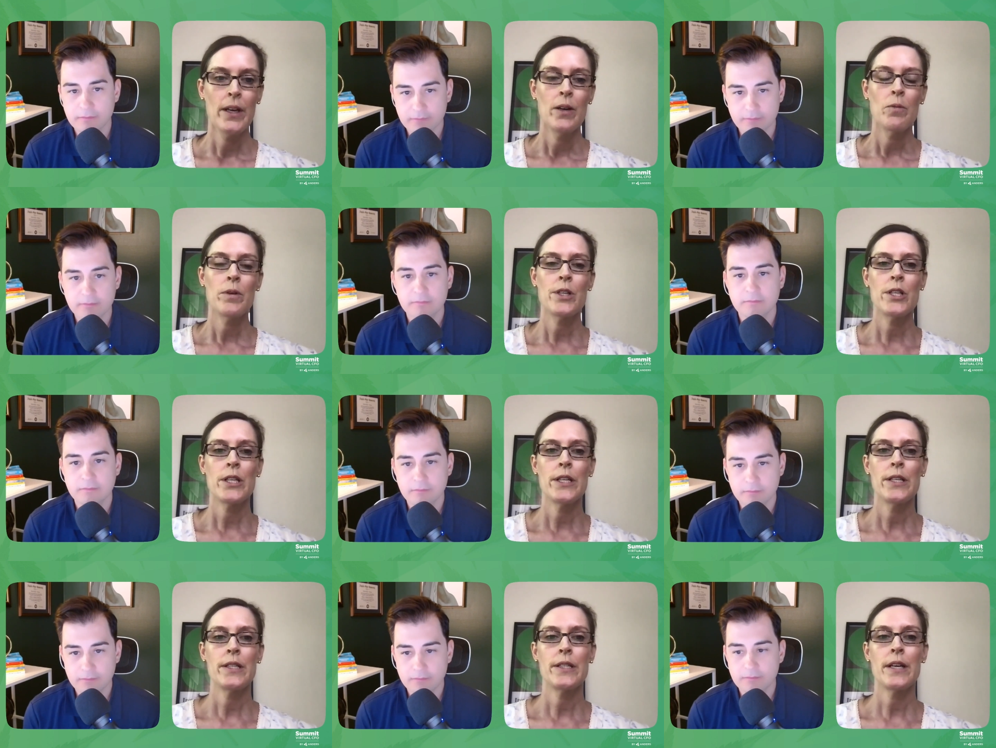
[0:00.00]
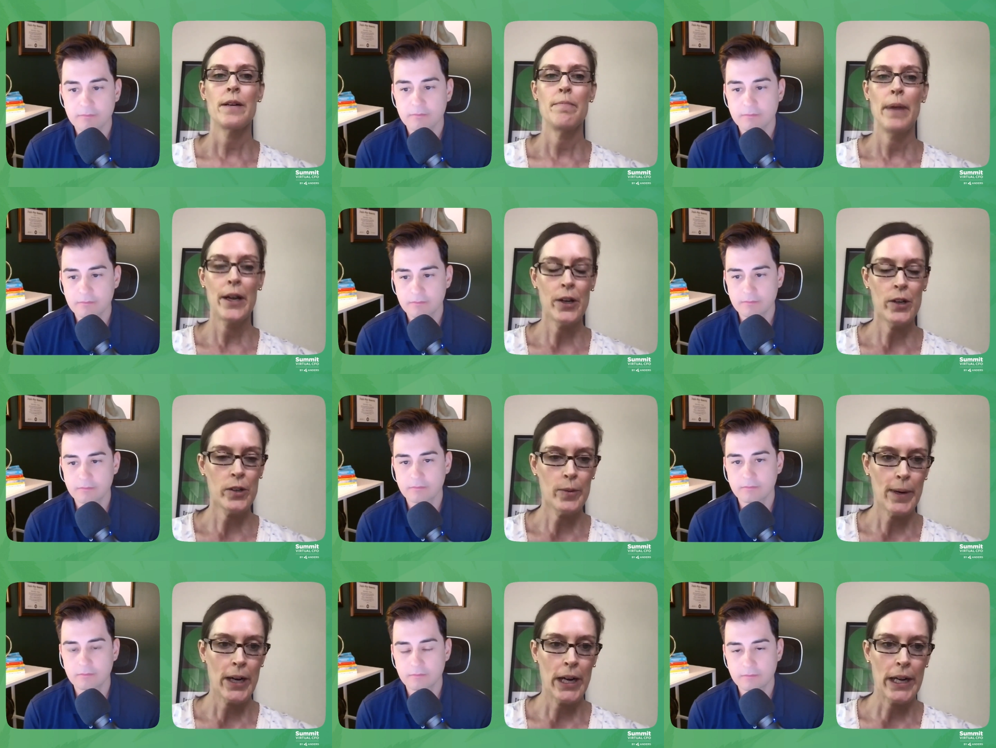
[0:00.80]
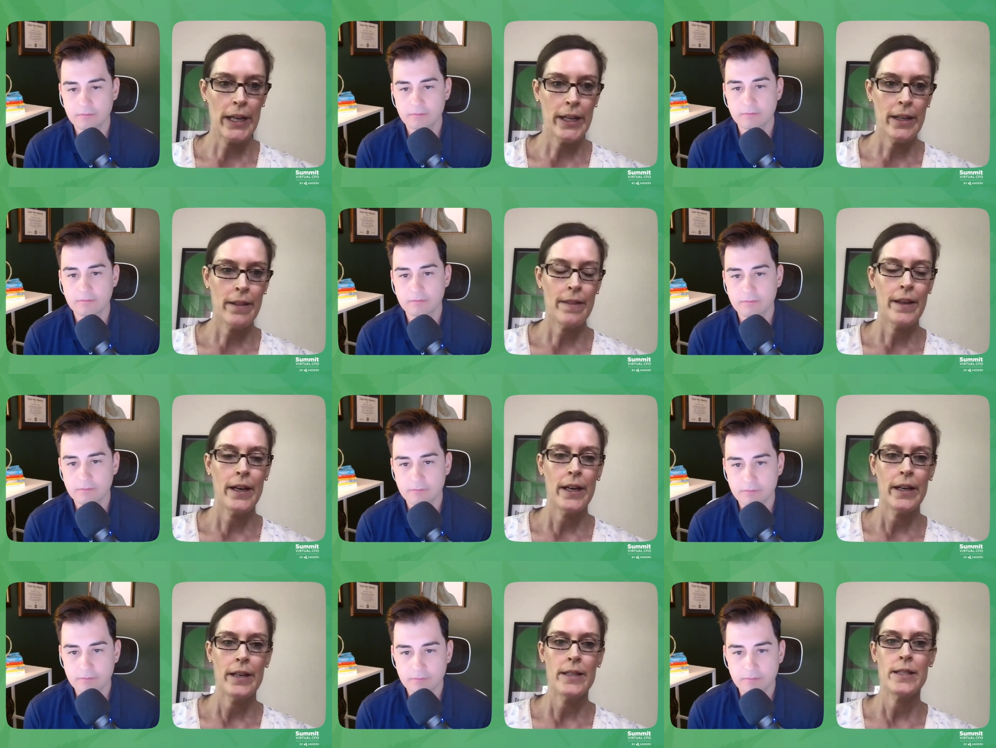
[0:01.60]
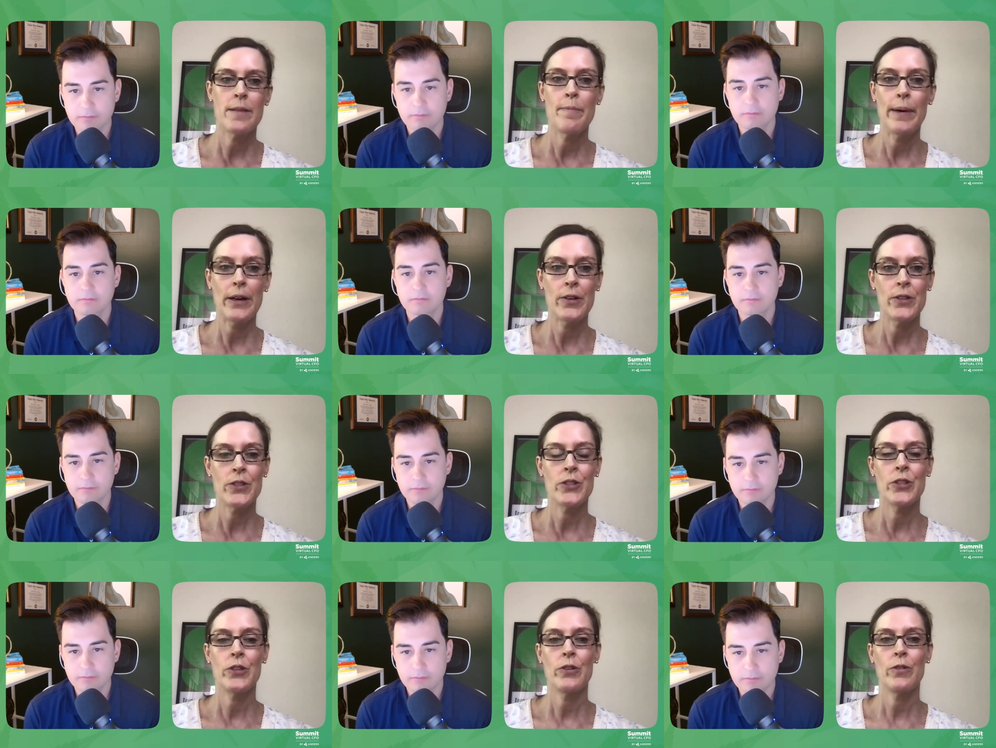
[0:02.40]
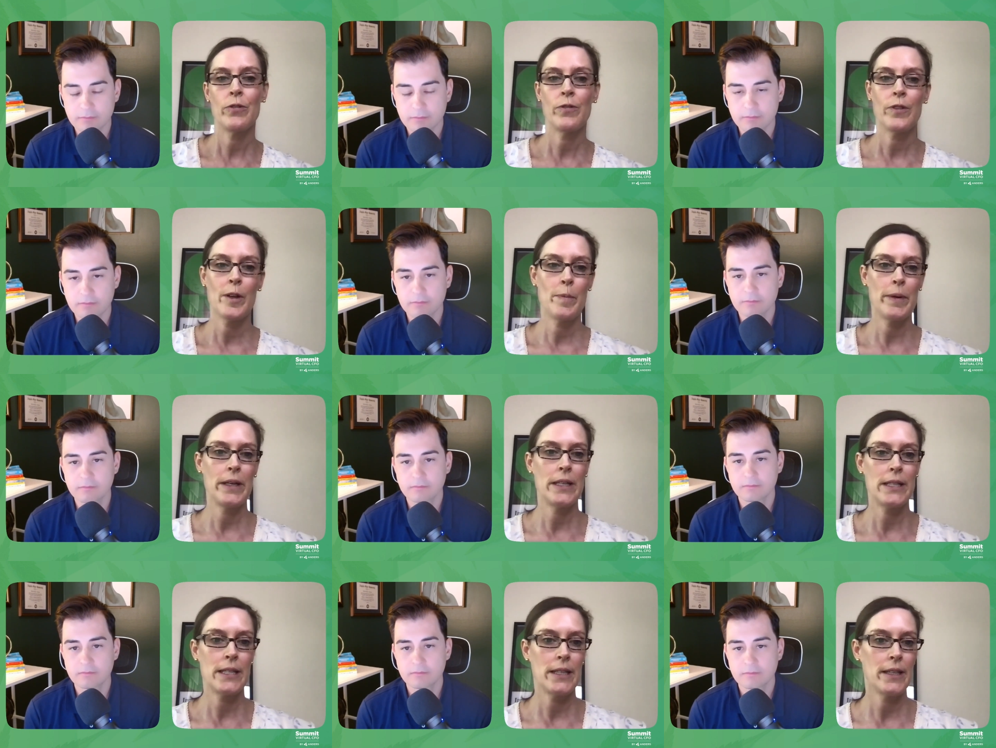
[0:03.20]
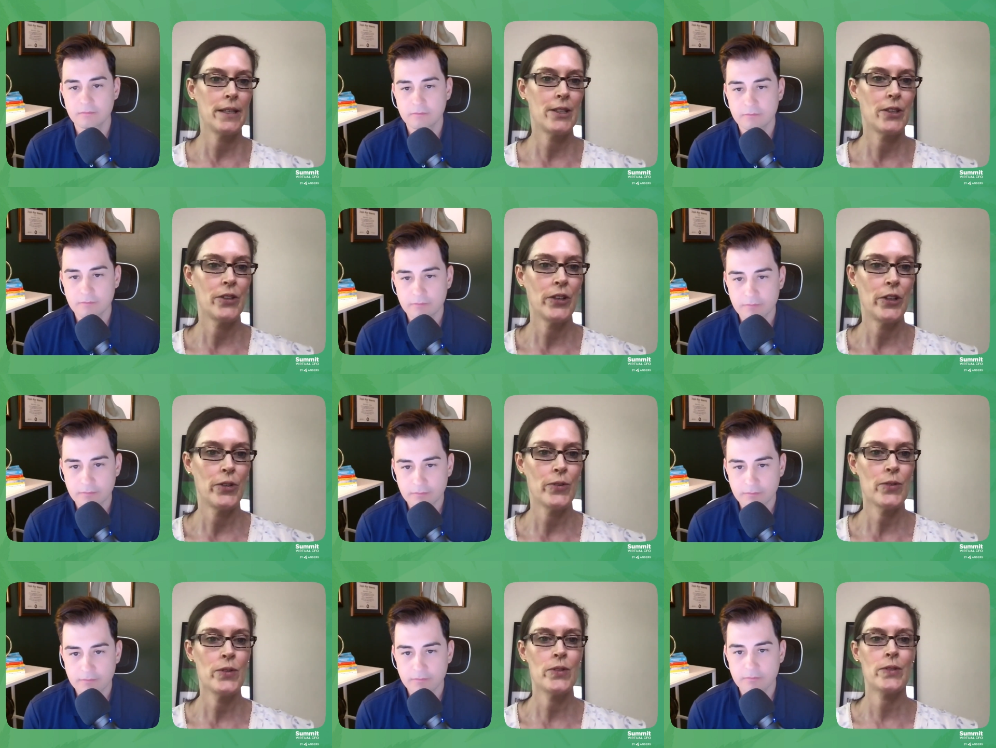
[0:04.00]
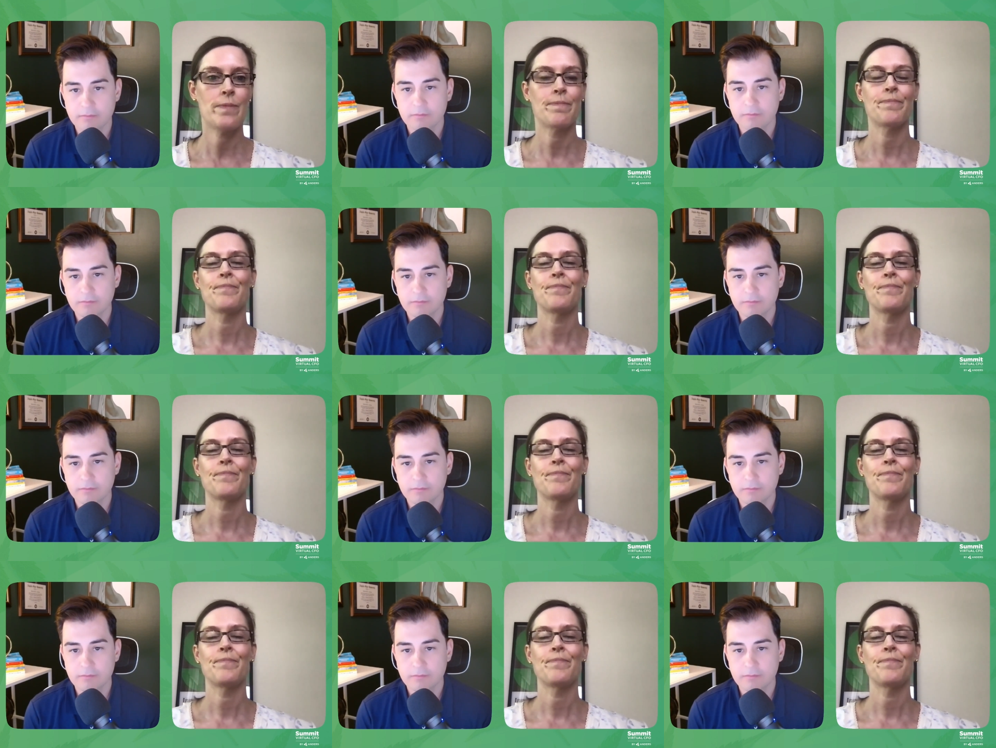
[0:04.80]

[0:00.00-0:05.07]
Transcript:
Speaker 1: which is a medical market that is about to flip into adult use.